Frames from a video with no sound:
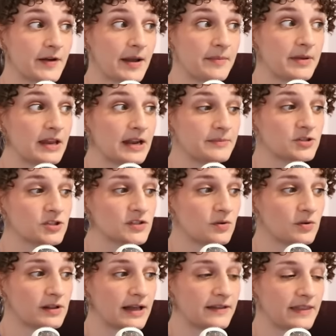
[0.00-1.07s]
I mean, I'm just
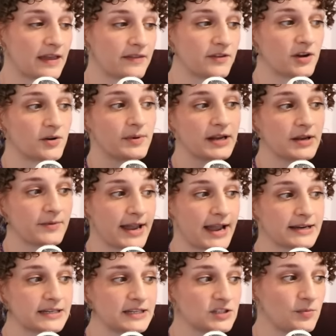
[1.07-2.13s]
so glad that they're already
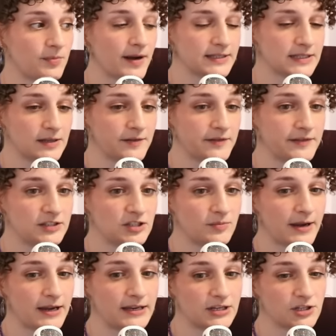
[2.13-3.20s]
reacting so positively to
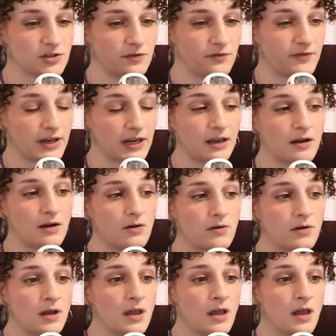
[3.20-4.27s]
my initial
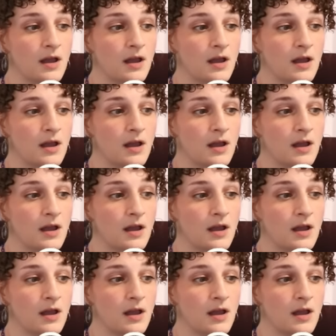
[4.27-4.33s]
video